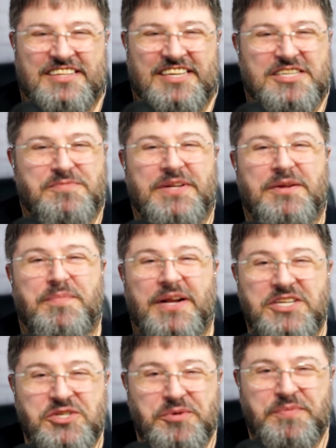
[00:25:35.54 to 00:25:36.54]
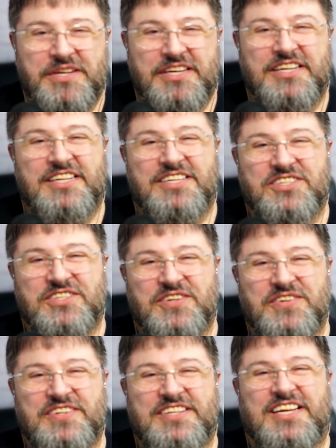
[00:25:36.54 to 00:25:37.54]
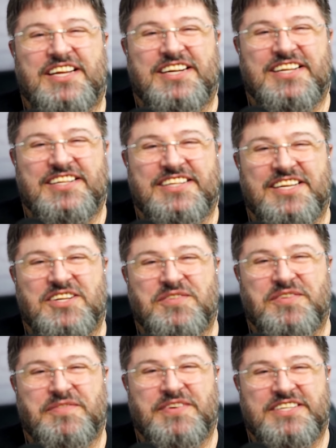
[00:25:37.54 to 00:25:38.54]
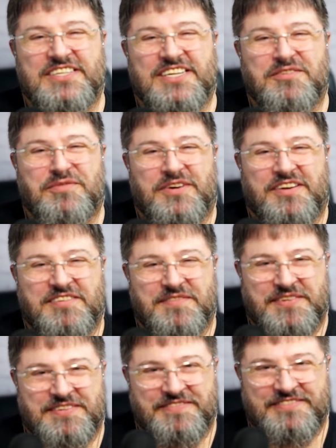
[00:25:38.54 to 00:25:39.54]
It's been a pleasure being in the show, and uh, thank you very much again for having me.